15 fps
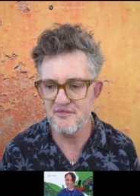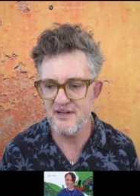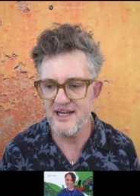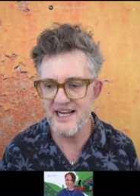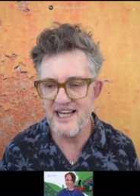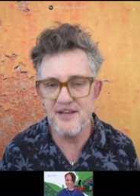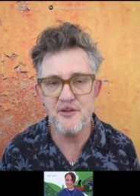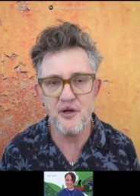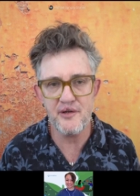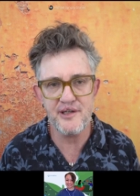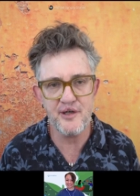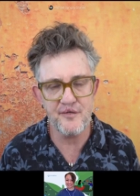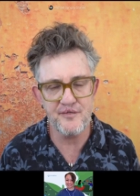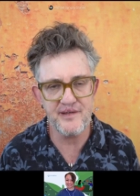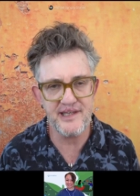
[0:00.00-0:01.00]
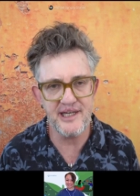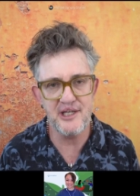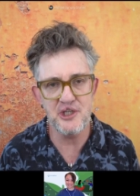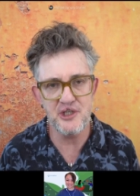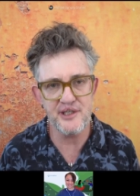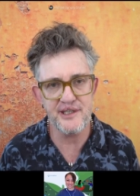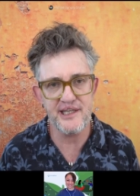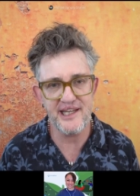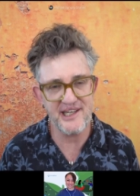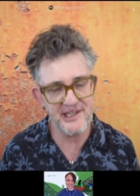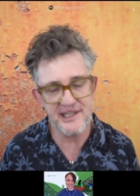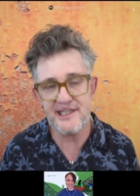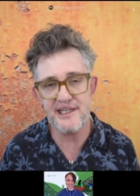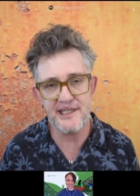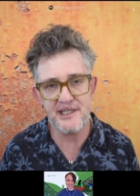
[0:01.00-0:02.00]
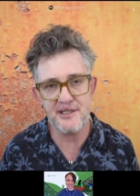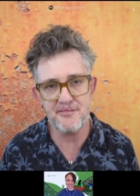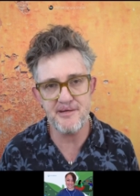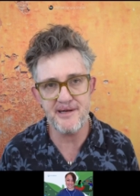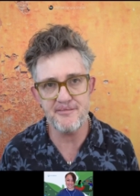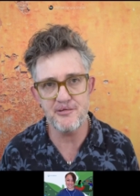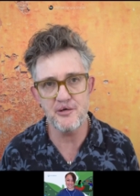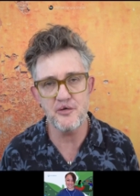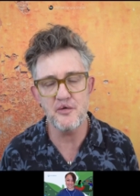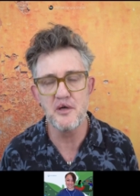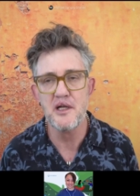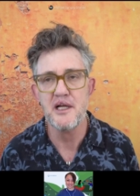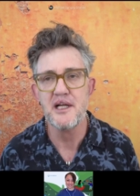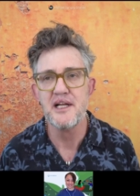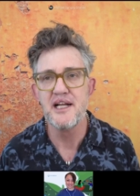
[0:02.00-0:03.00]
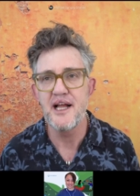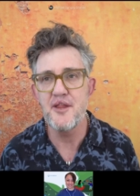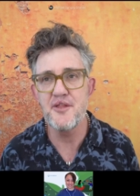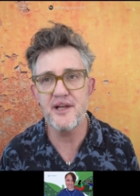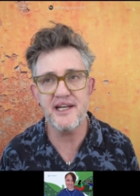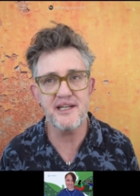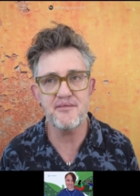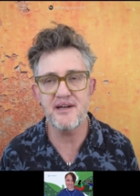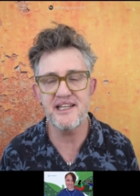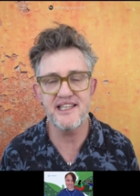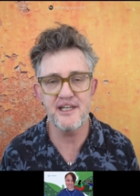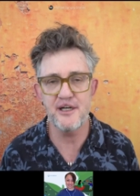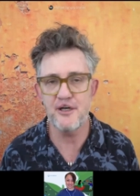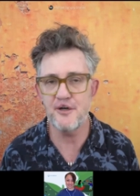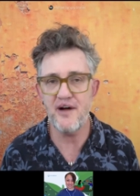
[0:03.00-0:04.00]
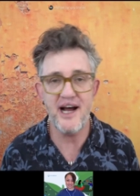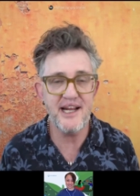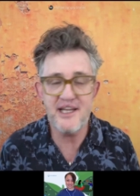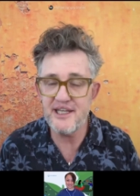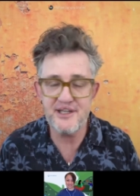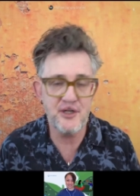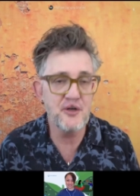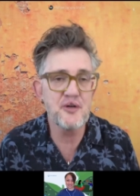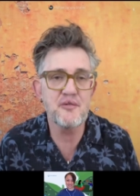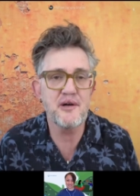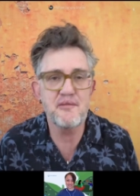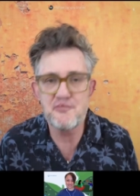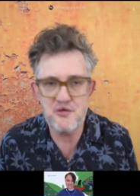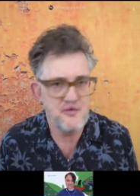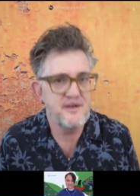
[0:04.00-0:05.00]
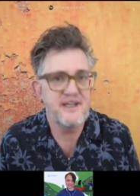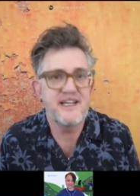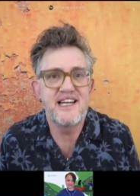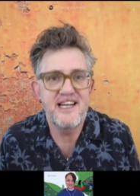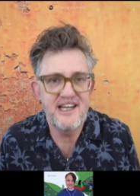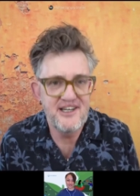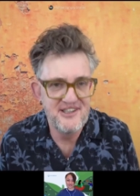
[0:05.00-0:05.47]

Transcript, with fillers: in those conversations and listening to people and thinking to myself, I just don't know what I'm doing here.